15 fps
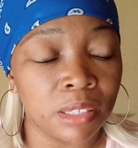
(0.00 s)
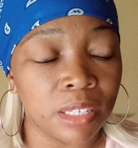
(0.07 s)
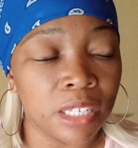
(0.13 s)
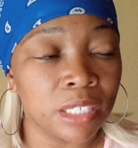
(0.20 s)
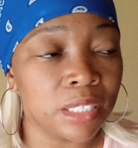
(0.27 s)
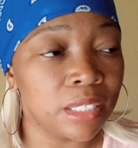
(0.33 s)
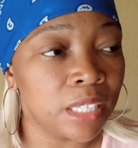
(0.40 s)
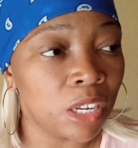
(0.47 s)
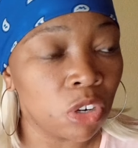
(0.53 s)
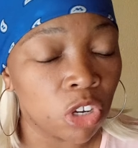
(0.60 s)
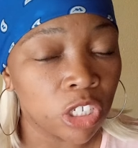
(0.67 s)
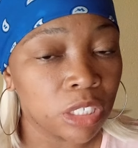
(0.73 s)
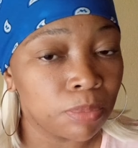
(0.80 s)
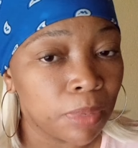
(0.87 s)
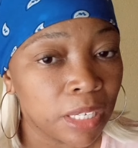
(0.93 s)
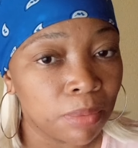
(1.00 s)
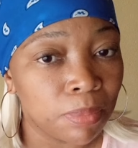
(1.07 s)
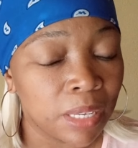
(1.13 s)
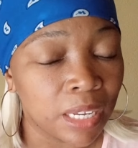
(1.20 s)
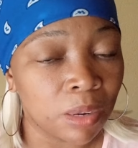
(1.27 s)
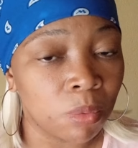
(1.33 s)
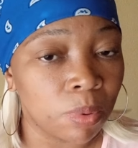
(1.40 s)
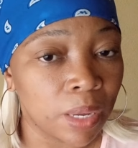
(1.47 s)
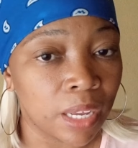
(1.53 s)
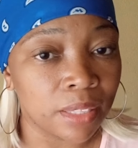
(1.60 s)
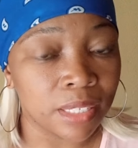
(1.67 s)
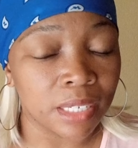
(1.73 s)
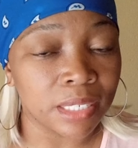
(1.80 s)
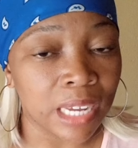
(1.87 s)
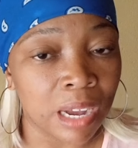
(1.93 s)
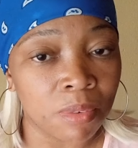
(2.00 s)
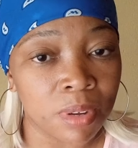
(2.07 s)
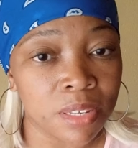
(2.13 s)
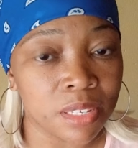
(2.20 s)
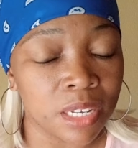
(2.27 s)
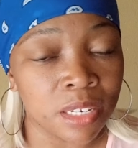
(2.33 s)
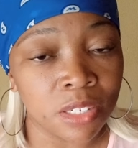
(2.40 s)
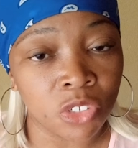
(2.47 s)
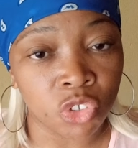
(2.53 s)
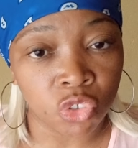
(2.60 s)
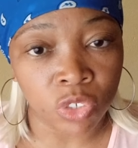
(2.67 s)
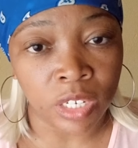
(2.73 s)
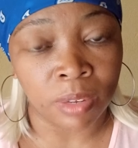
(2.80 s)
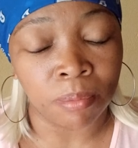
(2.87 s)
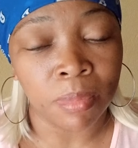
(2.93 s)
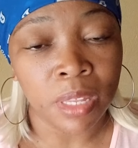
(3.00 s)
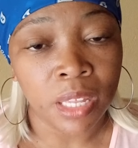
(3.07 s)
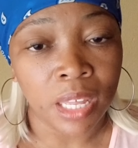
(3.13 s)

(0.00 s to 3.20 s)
the Lord made me aware that I was in a dream.